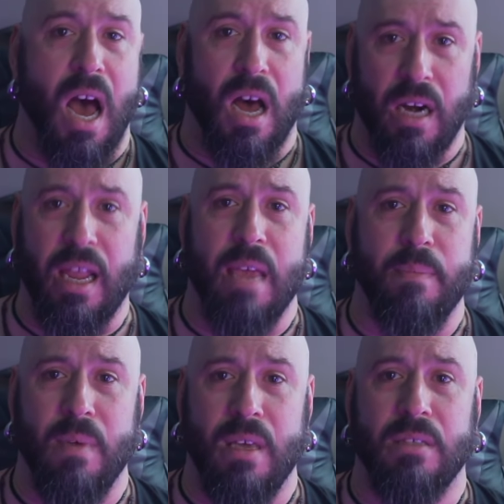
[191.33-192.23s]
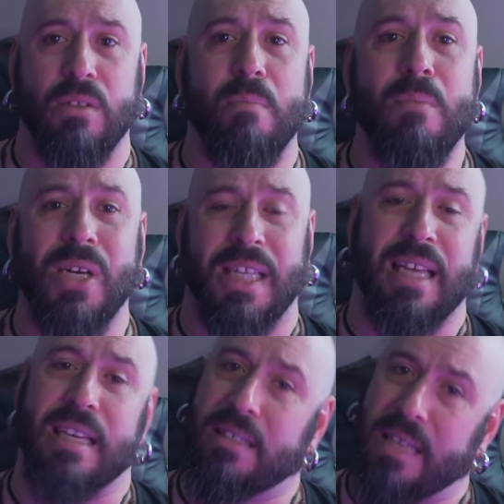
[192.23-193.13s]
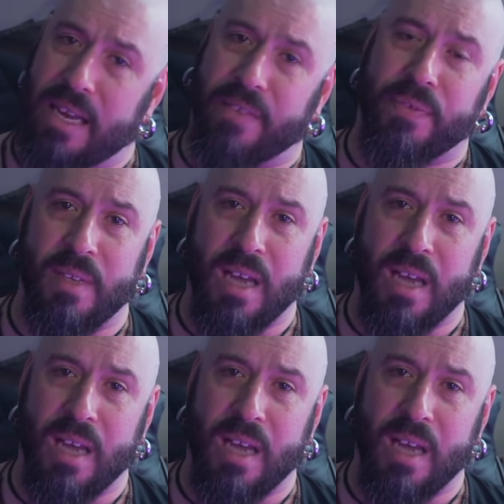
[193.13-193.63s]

our game is not monetized enough.